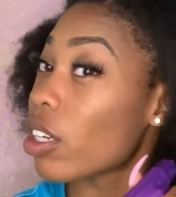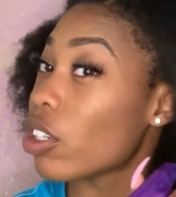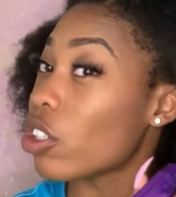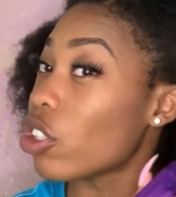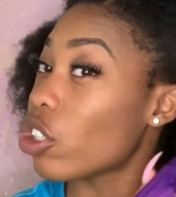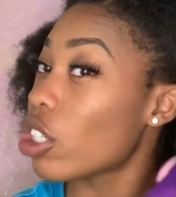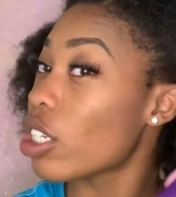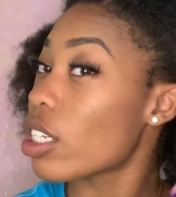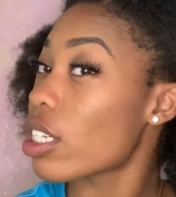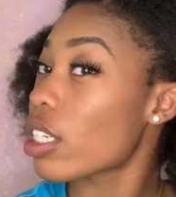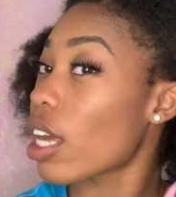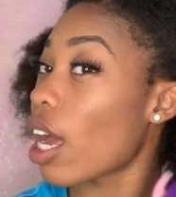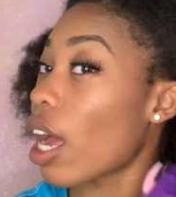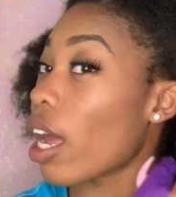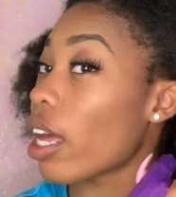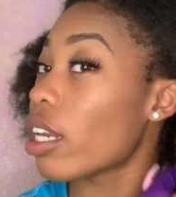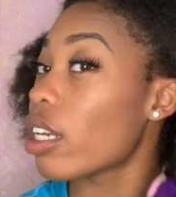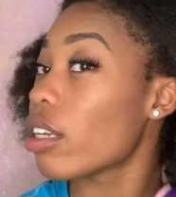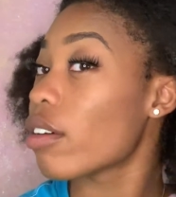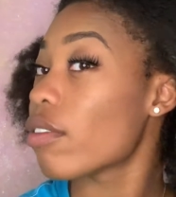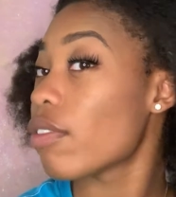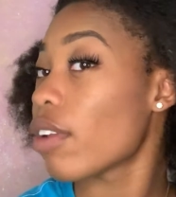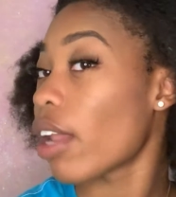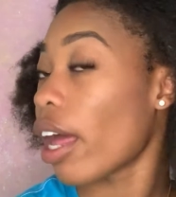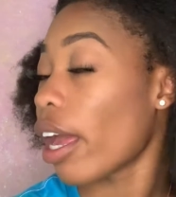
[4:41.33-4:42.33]
just kind
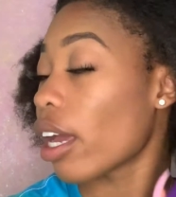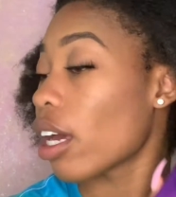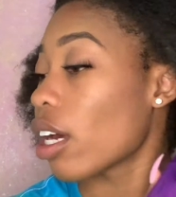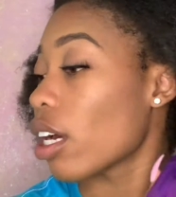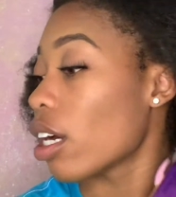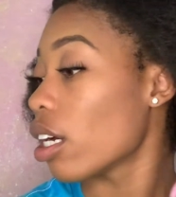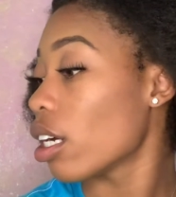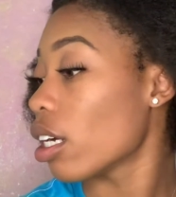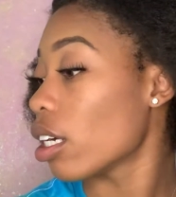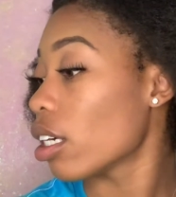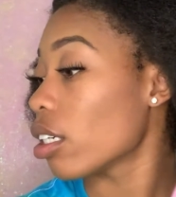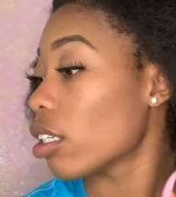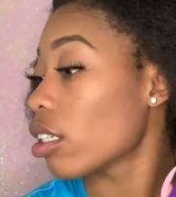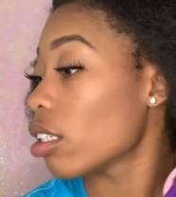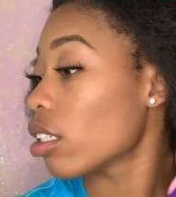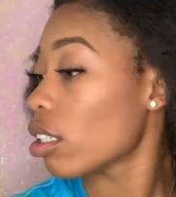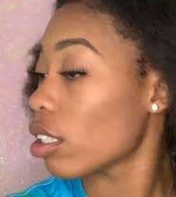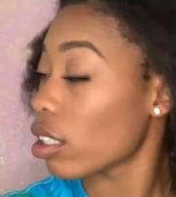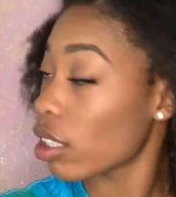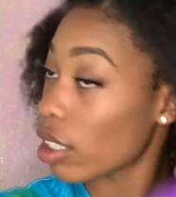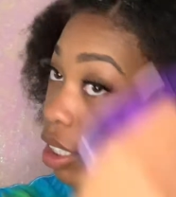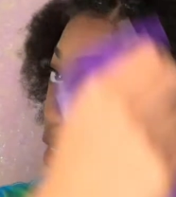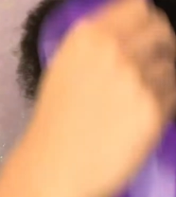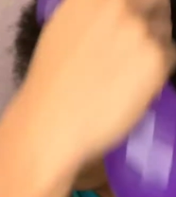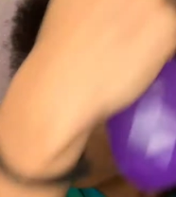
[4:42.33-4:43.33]
of like a
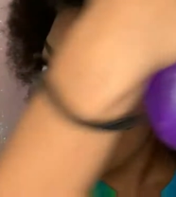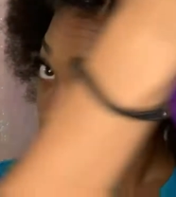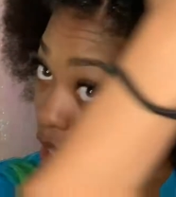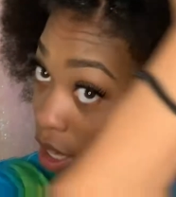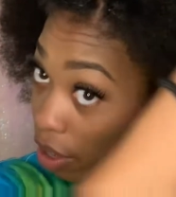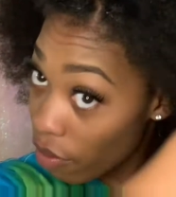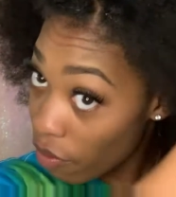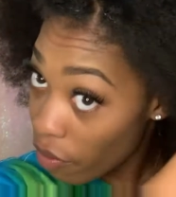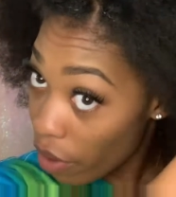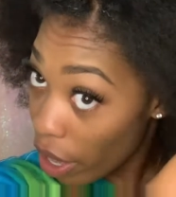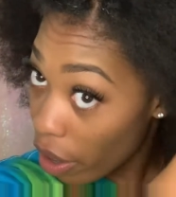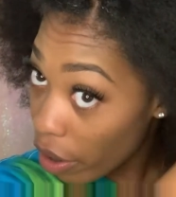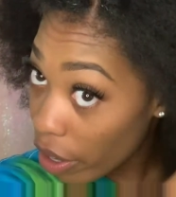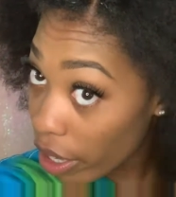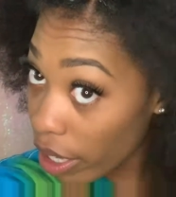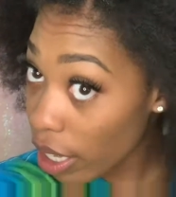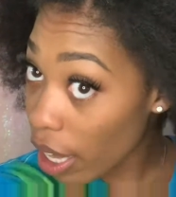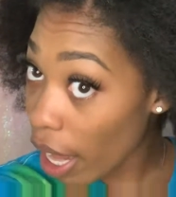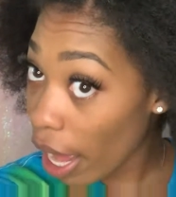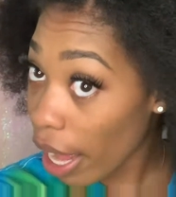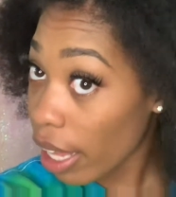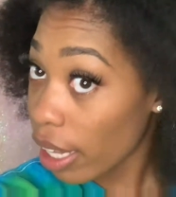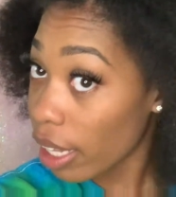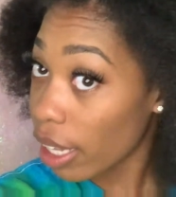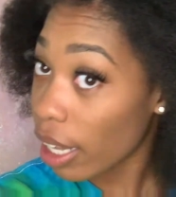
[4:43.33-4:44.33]
very
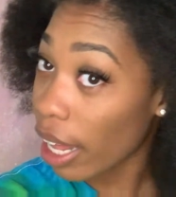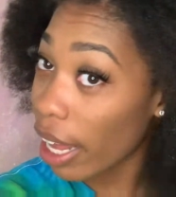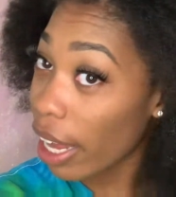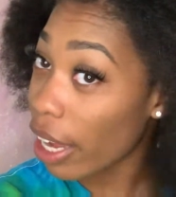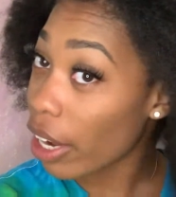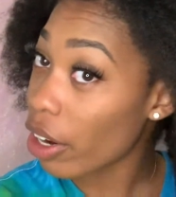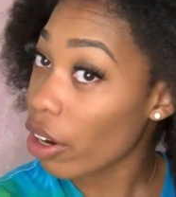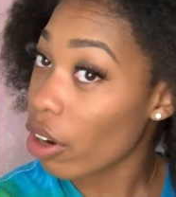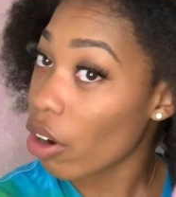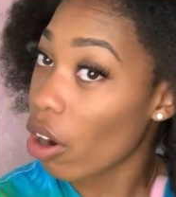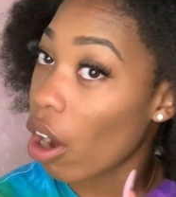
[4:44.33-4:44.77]
light layer